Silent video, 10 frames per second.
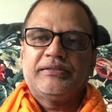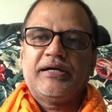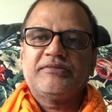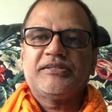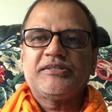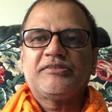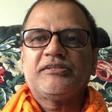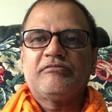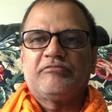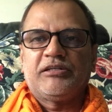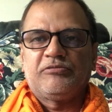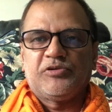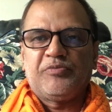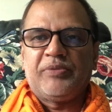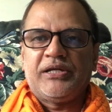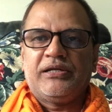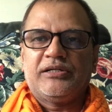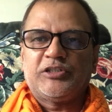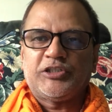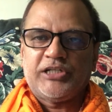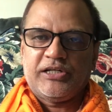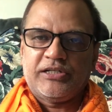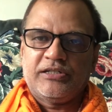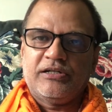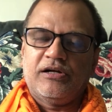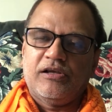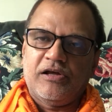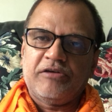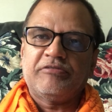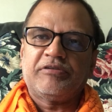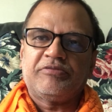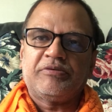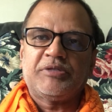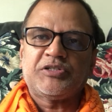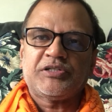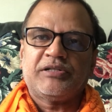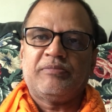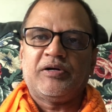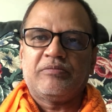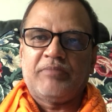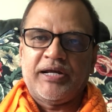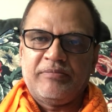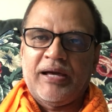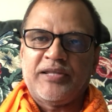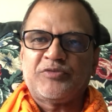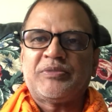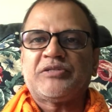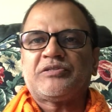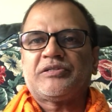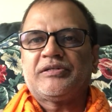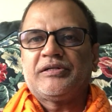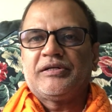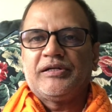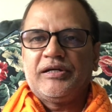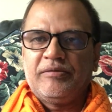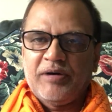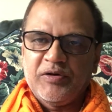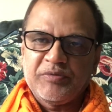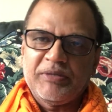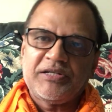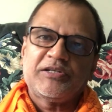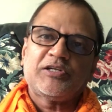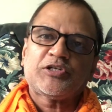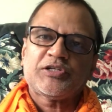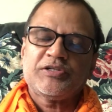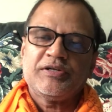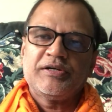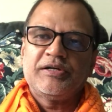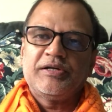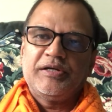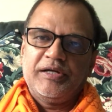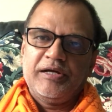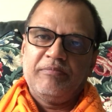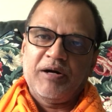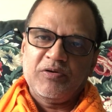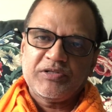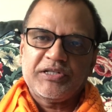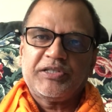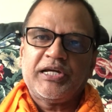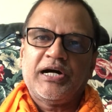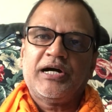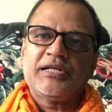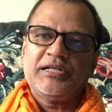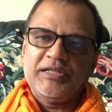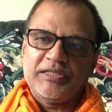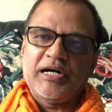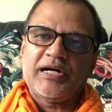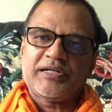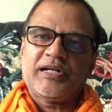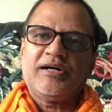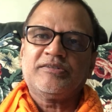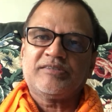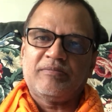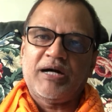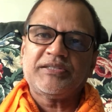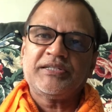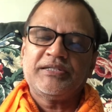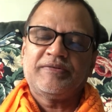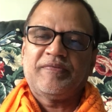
That's the reason we would be sharing a lot of information about mind management, about meditation, about Dhyan, Dharana, Samadhi.